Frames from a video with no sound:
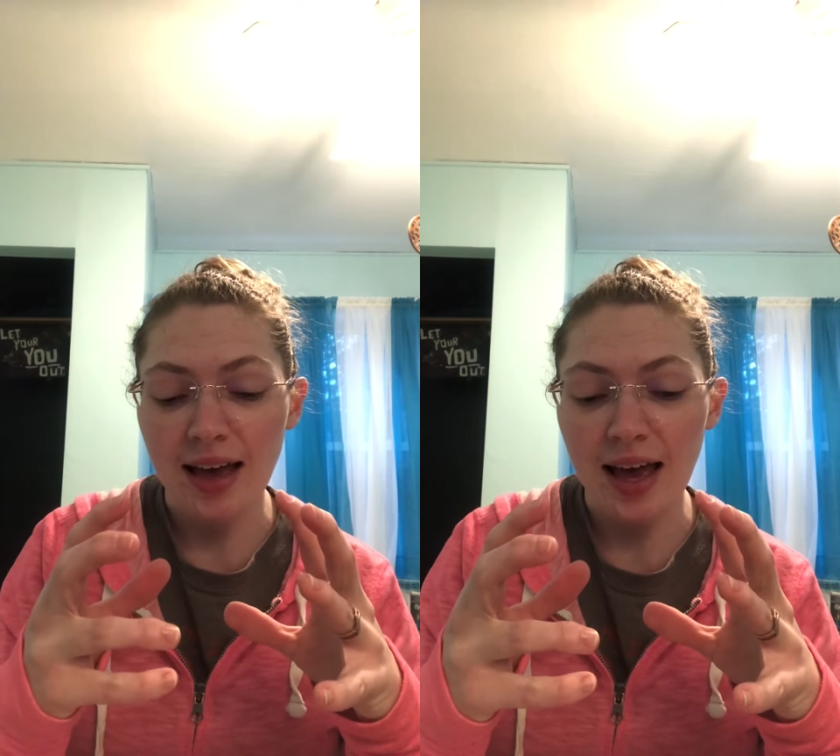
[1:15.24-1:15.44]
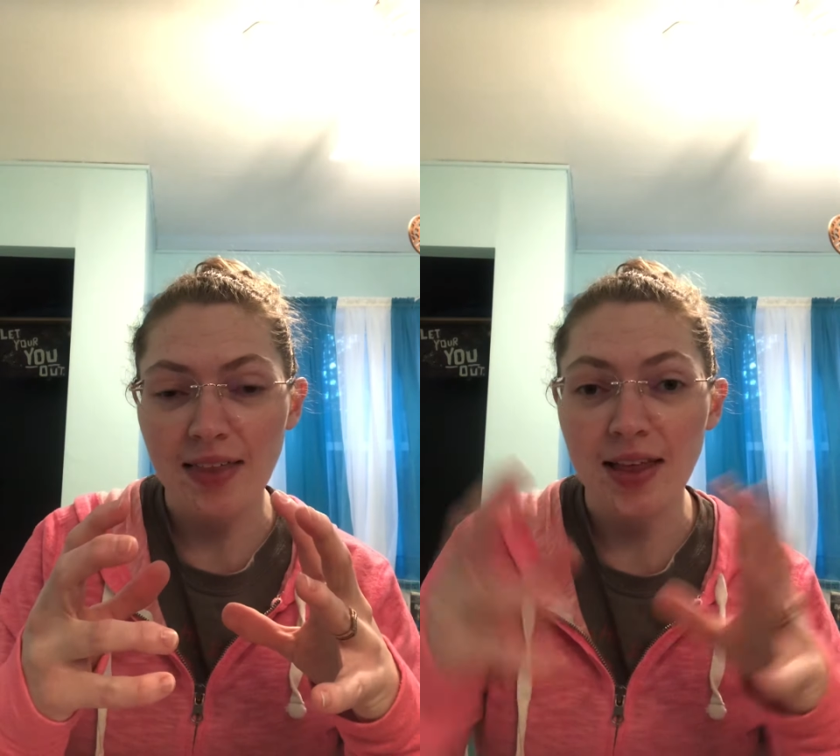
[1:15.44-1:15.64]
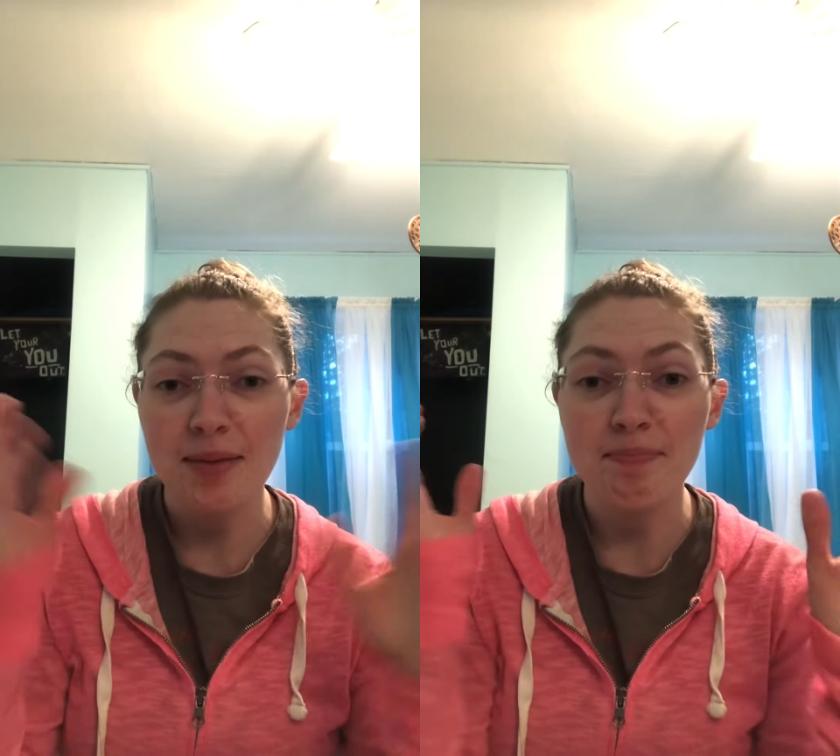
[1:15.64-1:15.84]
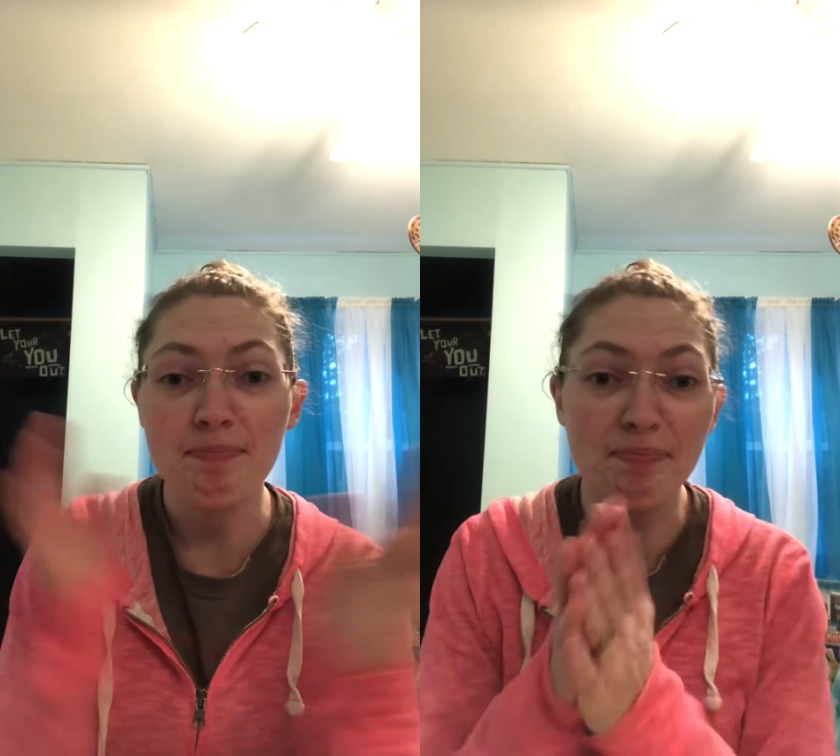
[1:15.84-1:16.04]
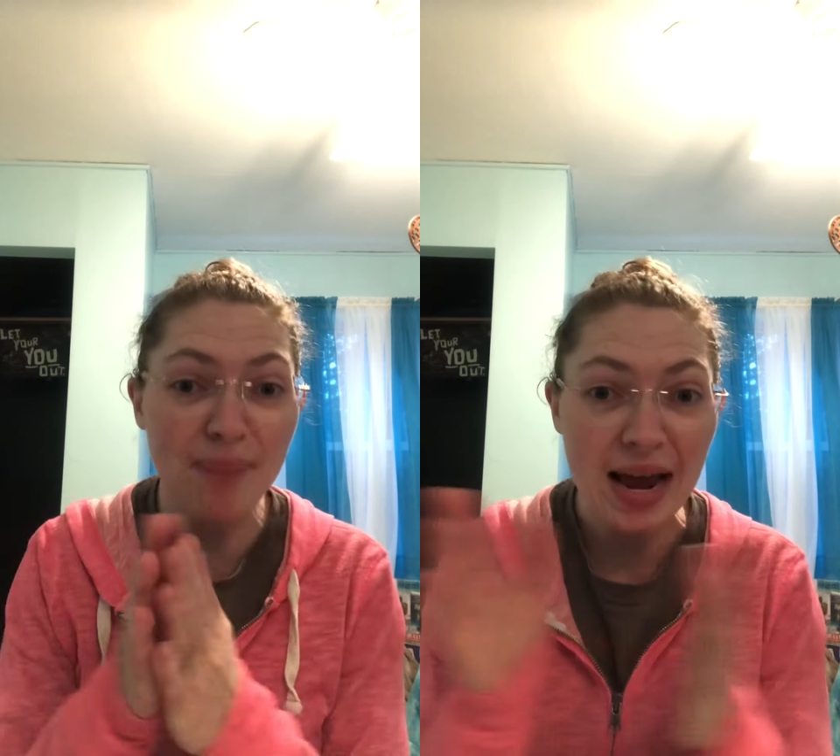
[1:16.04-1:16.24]
and then
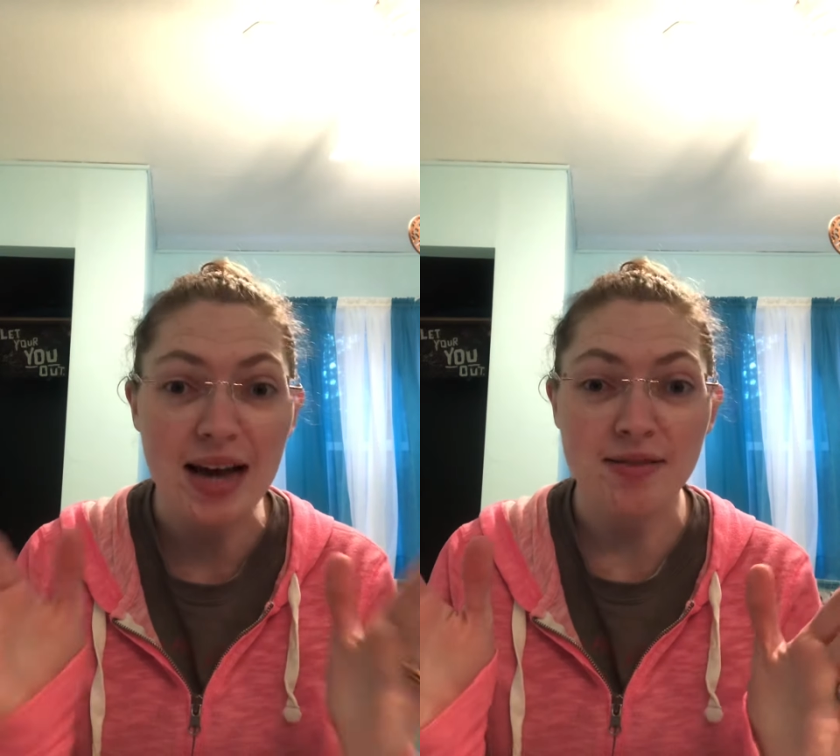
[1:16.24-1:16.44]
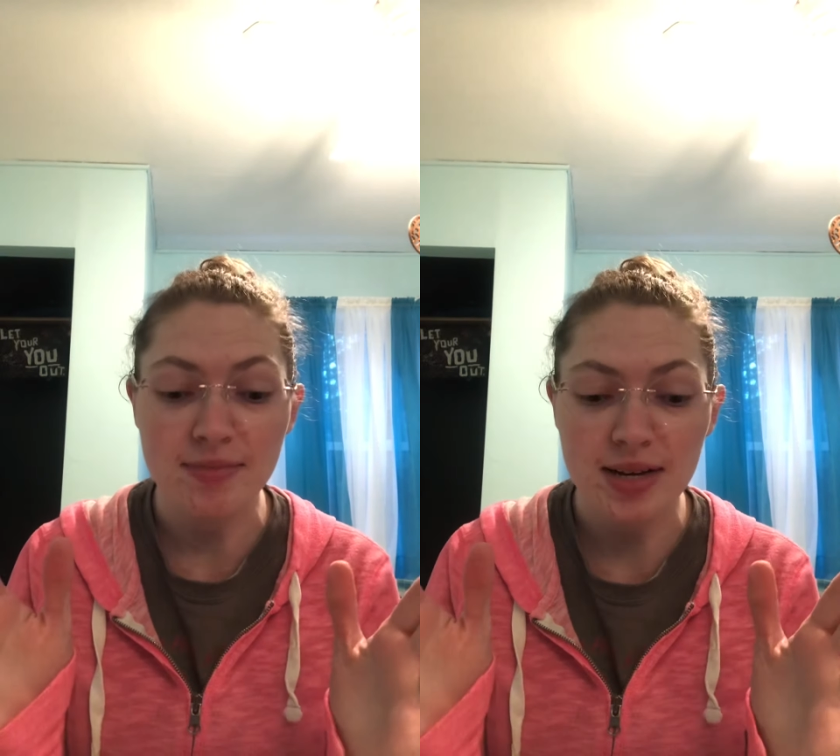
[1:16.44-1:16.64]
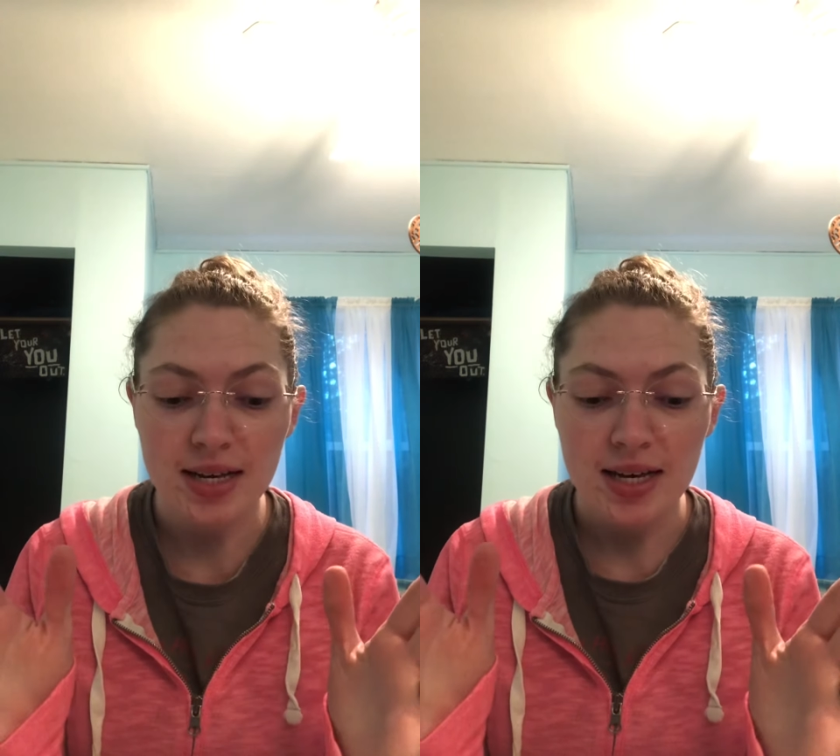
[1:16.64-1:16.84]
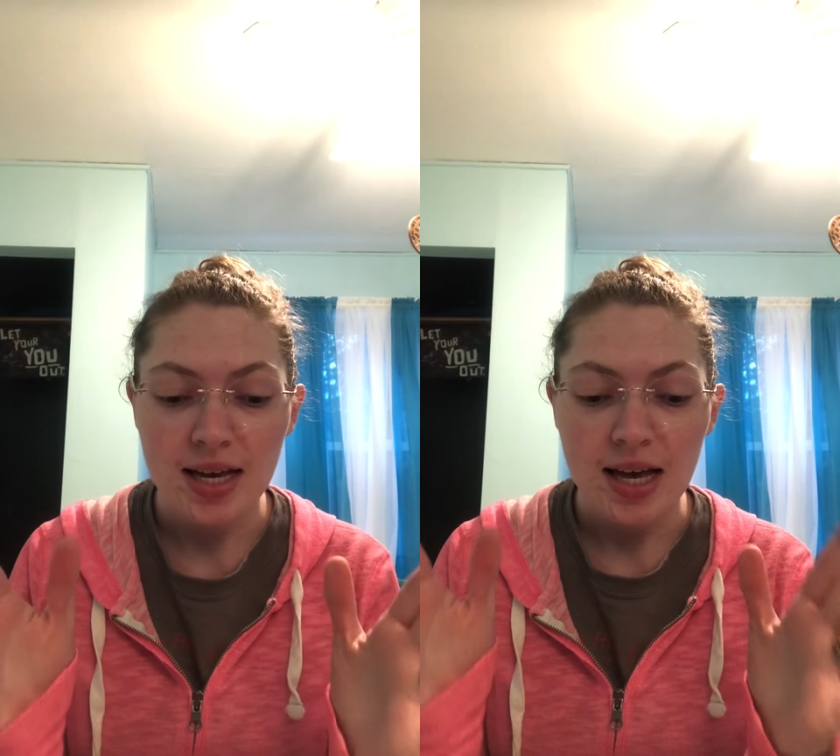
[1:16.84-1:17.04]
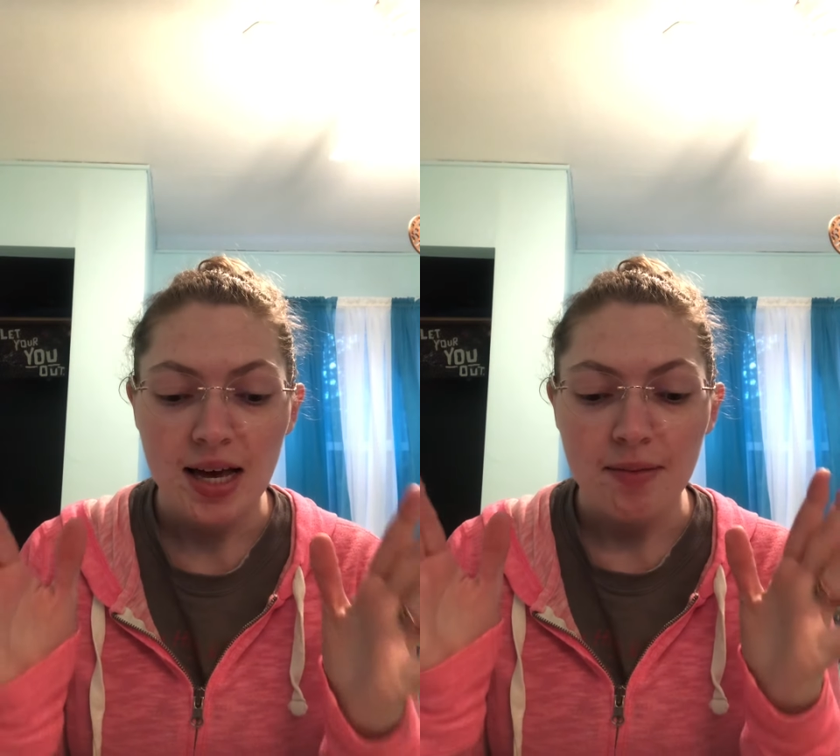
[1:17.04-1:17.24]
bam,
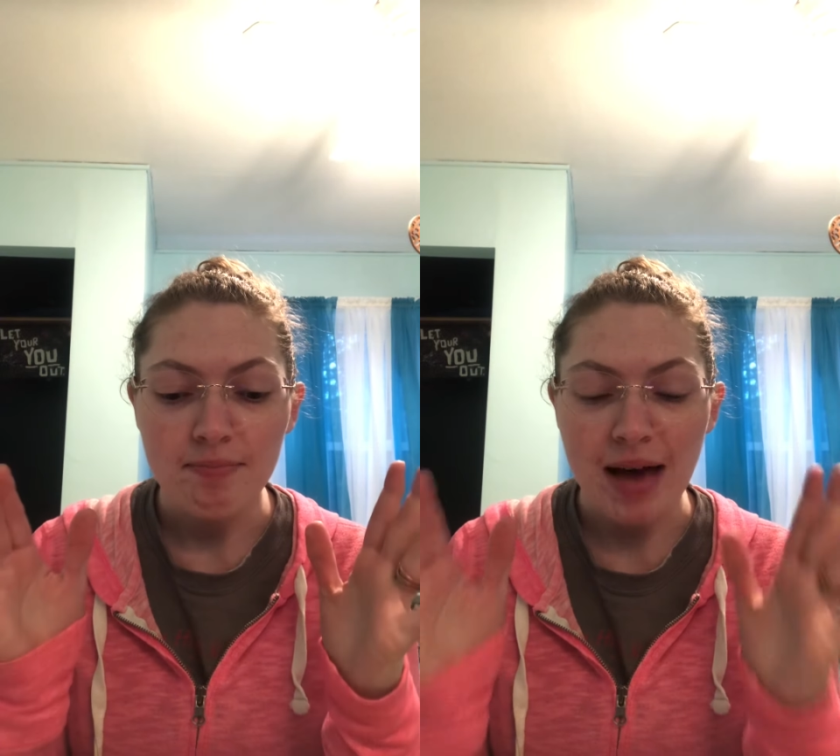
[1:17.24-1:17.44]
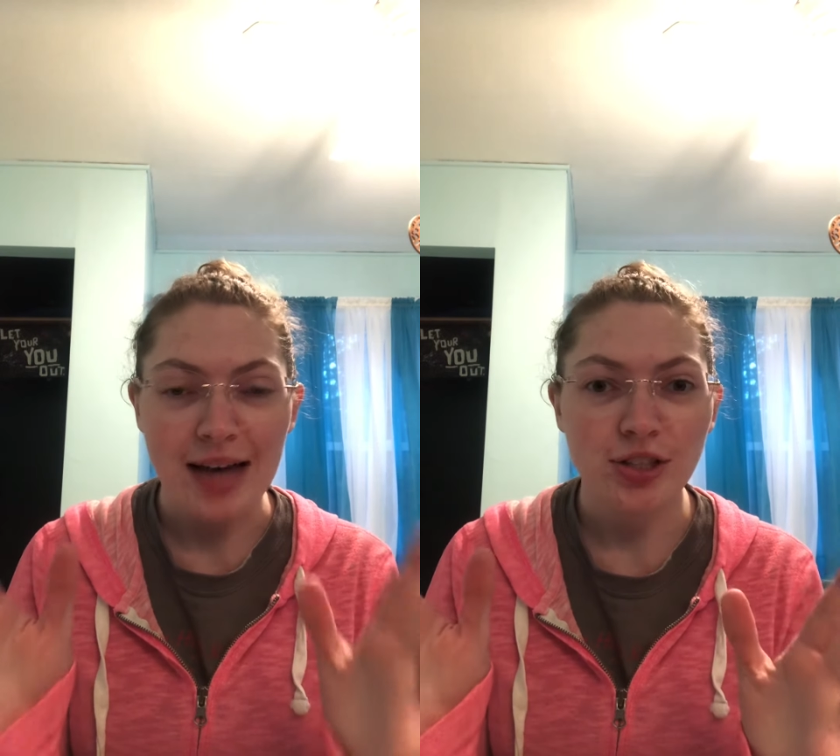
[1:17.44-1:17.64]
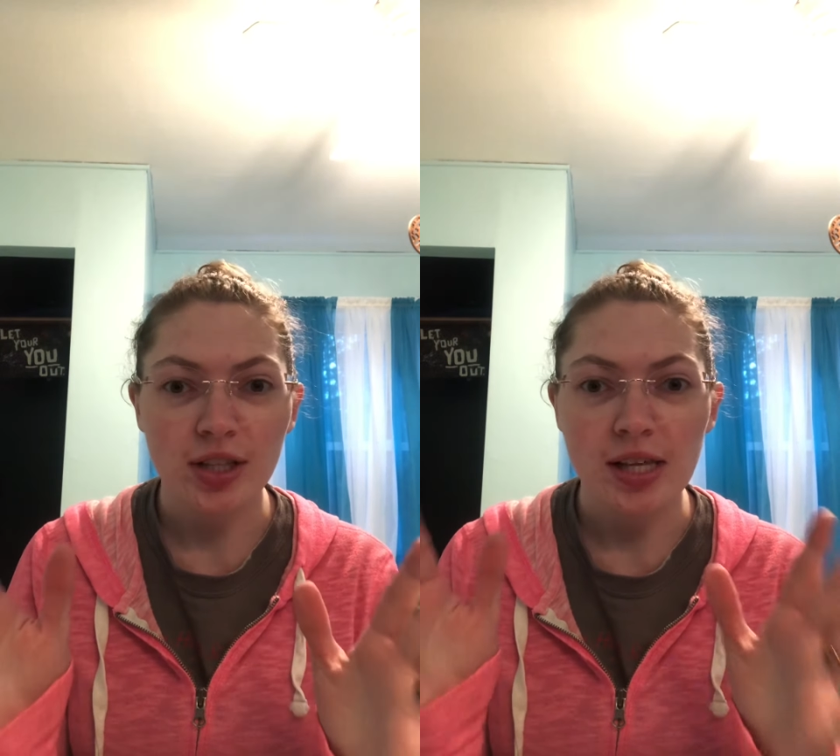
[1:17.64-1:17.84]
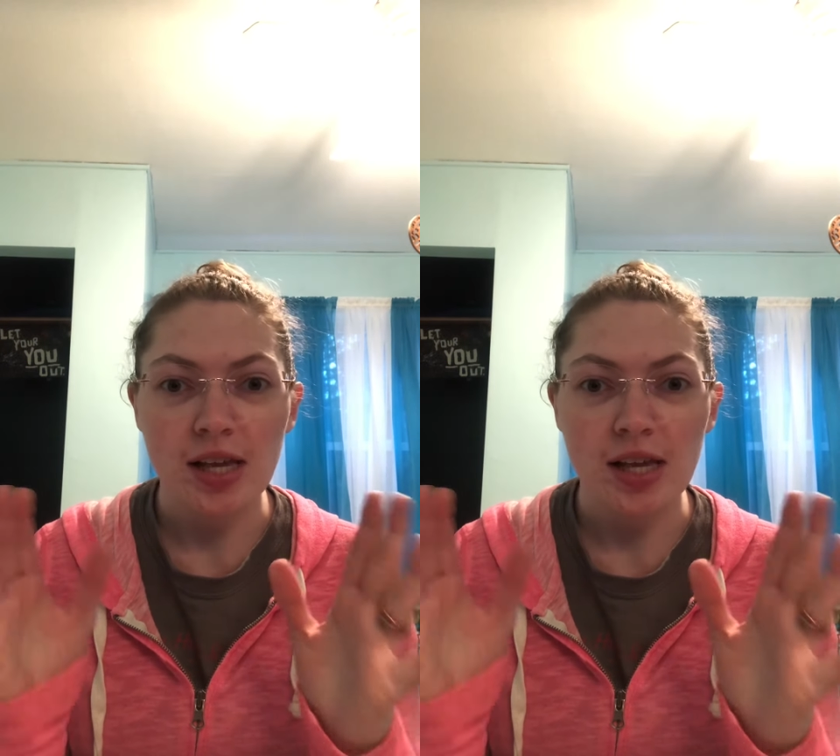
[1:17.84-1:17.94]
magically